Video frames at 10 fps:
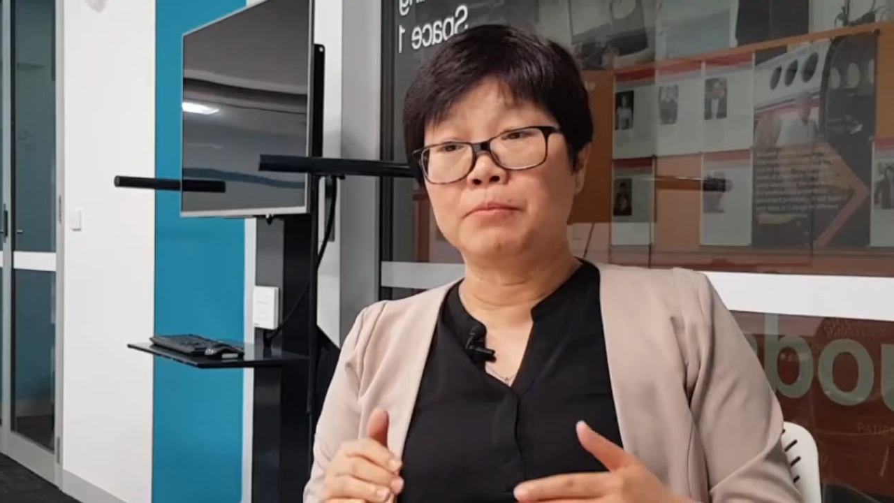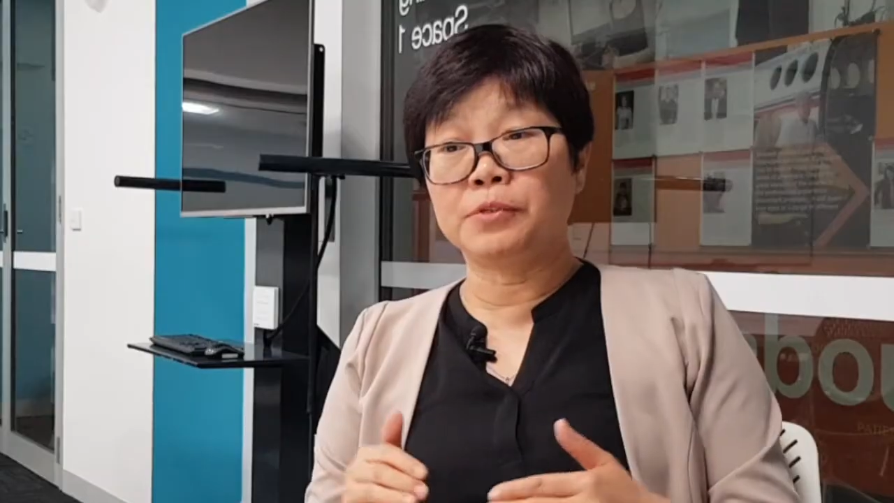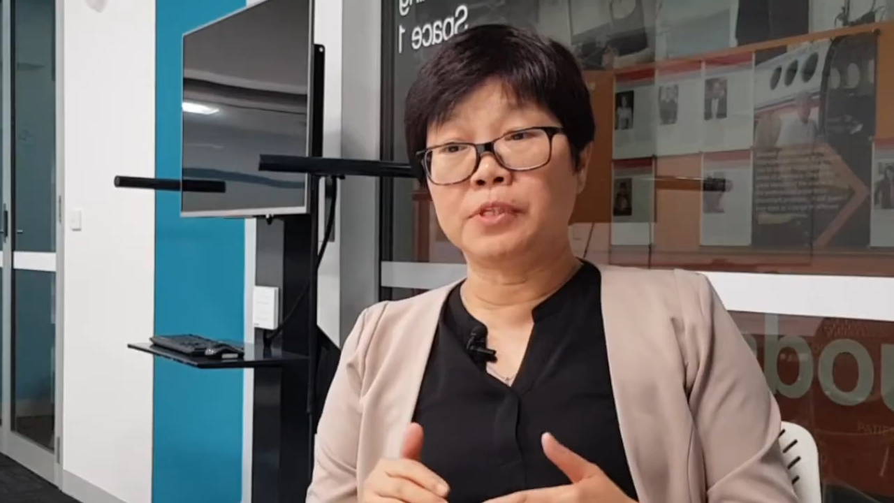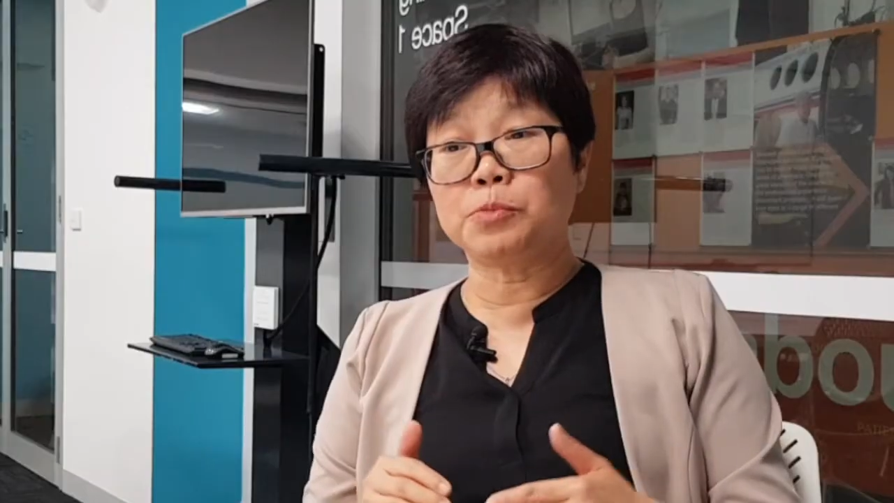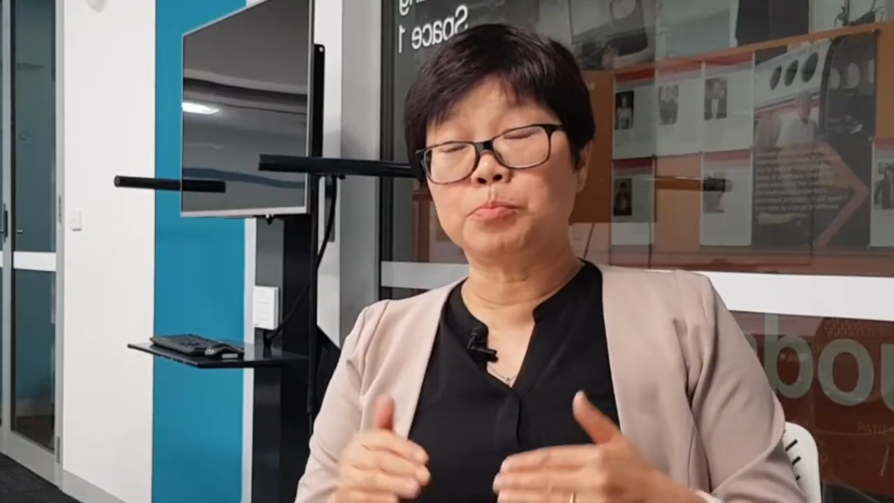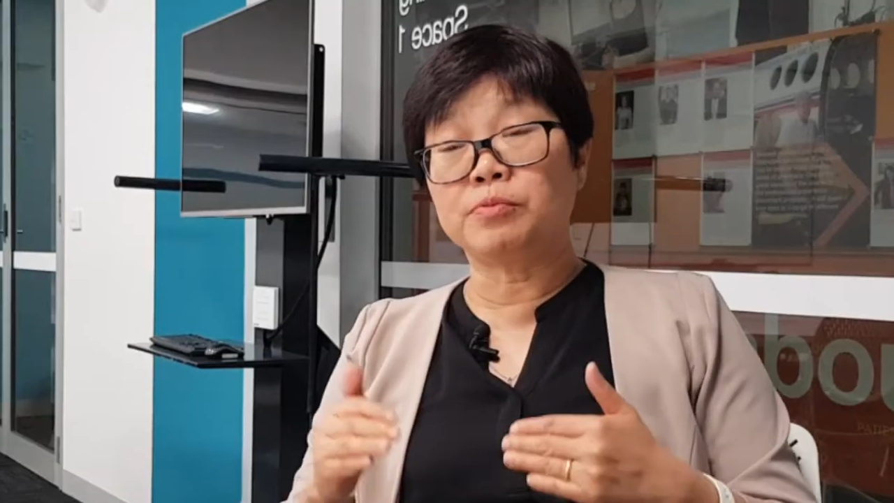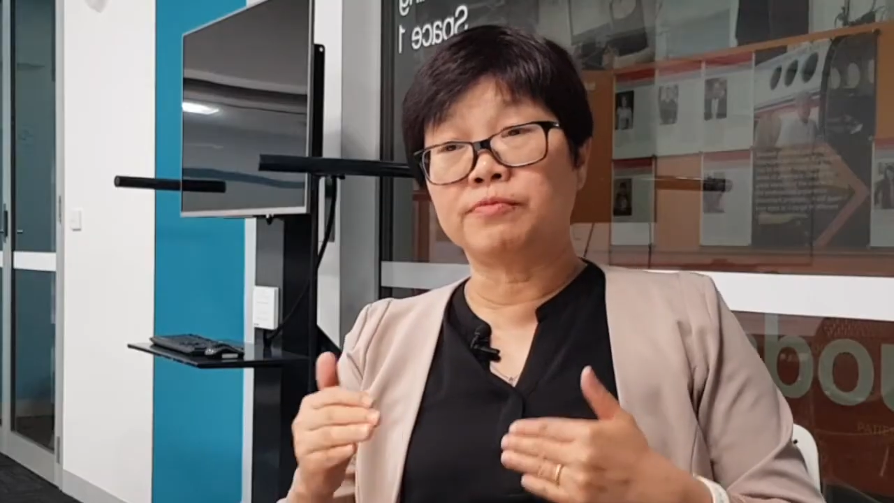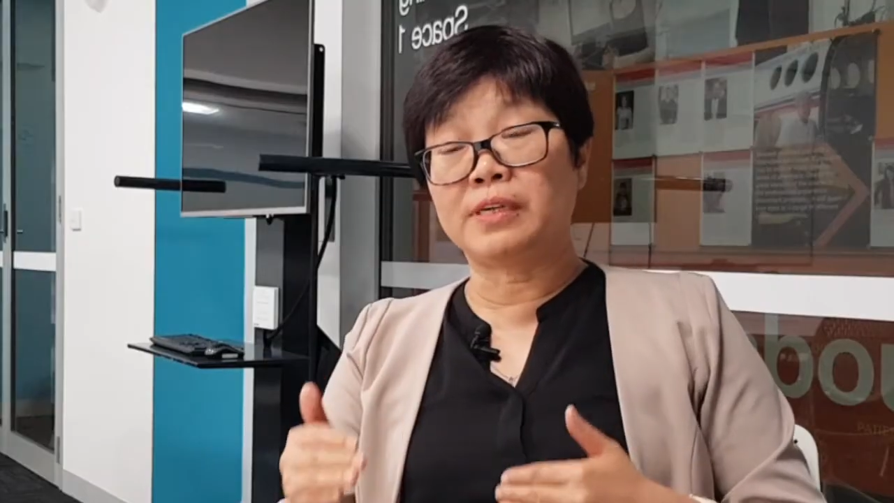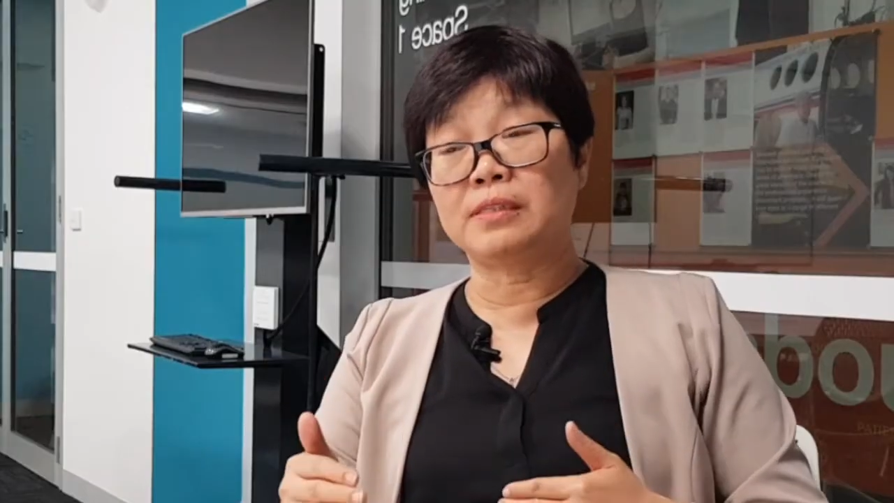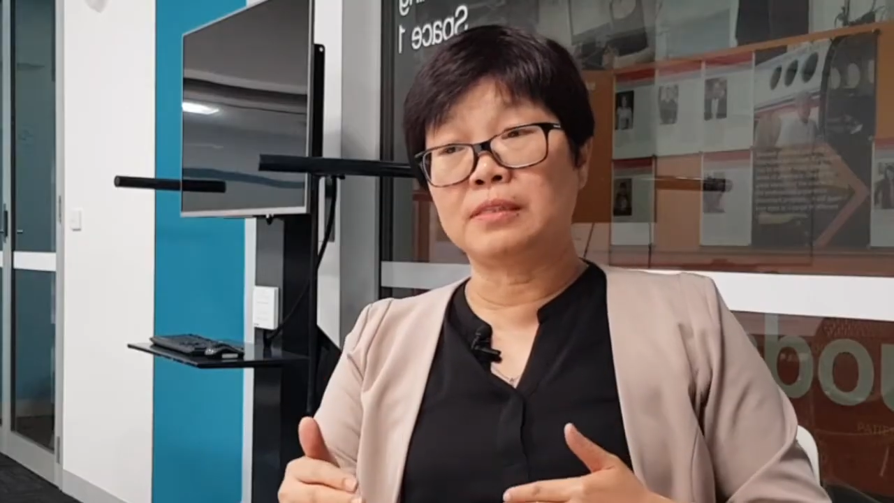Monash
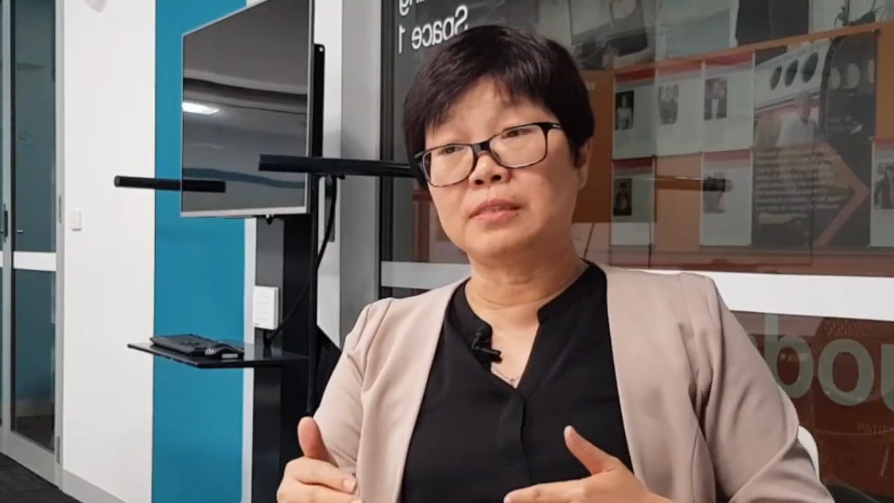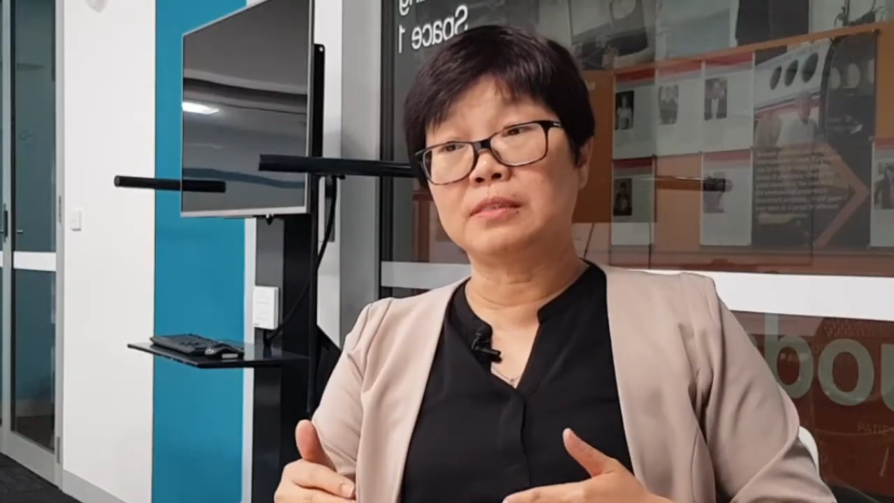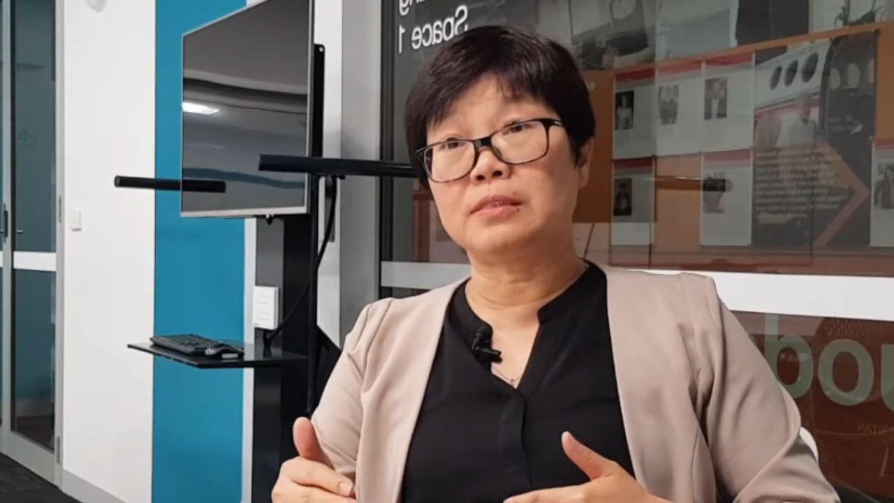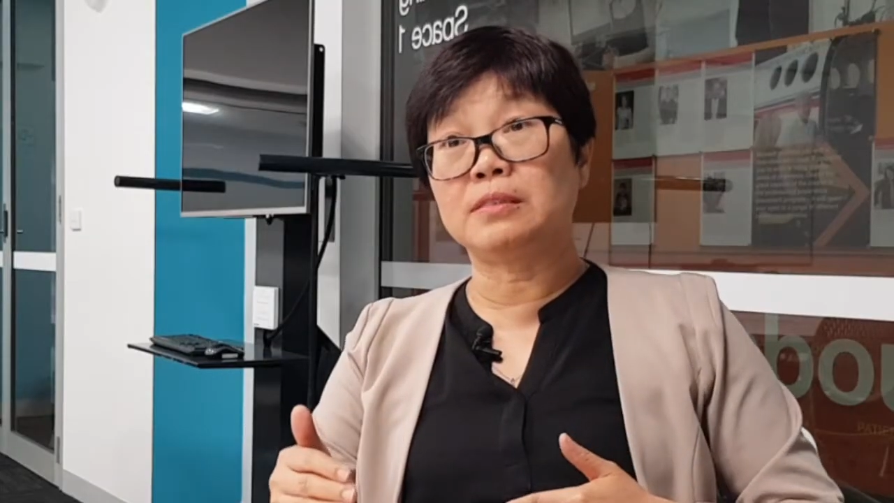provided us the